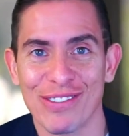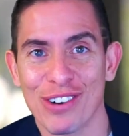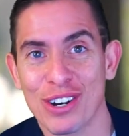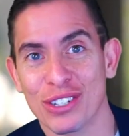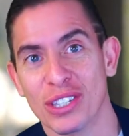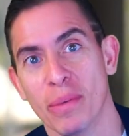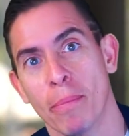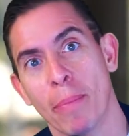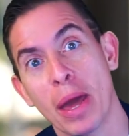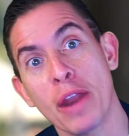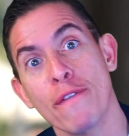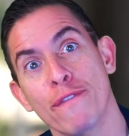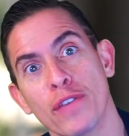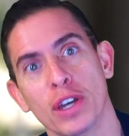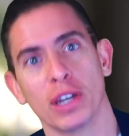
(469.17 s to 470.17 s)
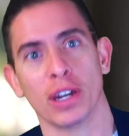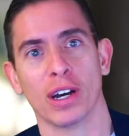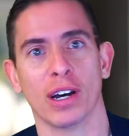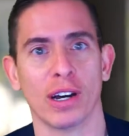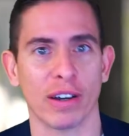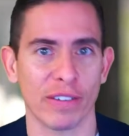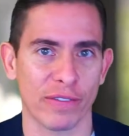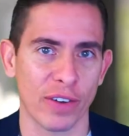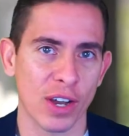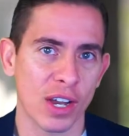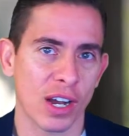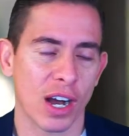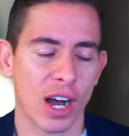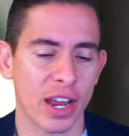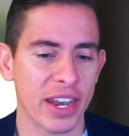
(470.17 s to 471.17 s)
Where's the benefit of
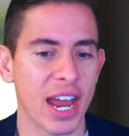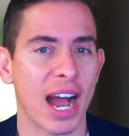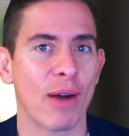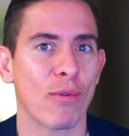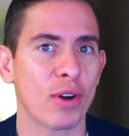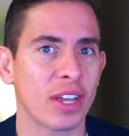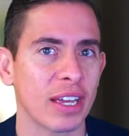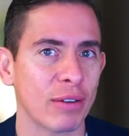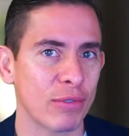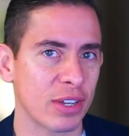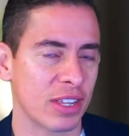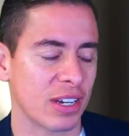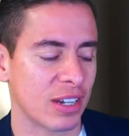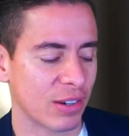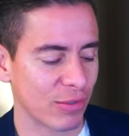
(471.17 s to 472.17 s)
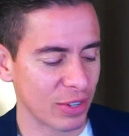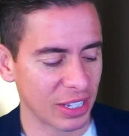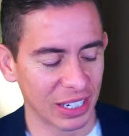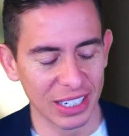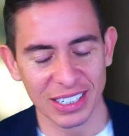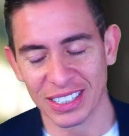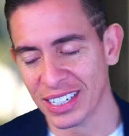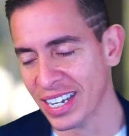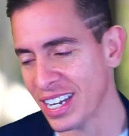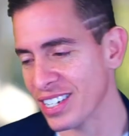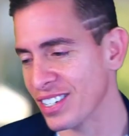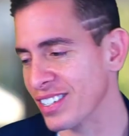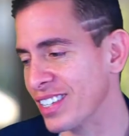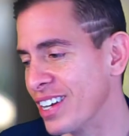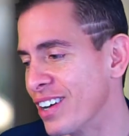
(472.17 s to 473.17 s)
not working with a listing
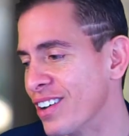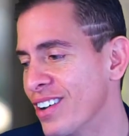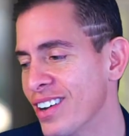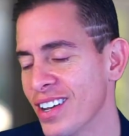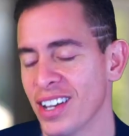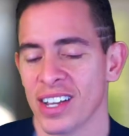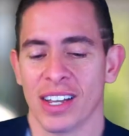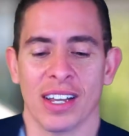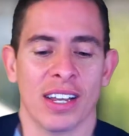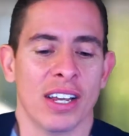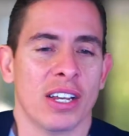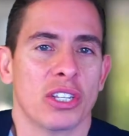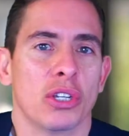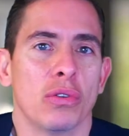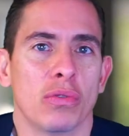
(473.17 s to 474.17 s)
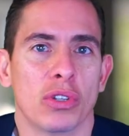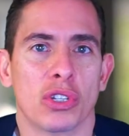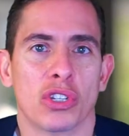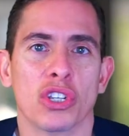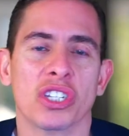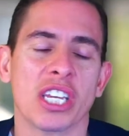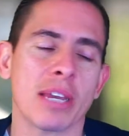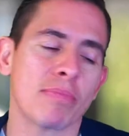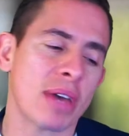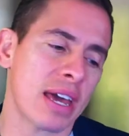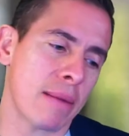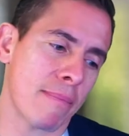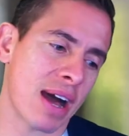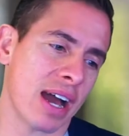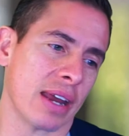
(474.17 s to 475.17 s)
agent there? So just keep
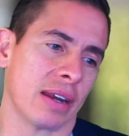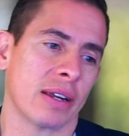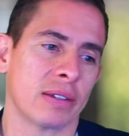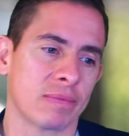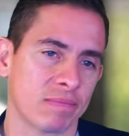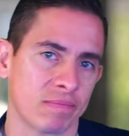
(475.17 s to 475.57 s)
that in mind.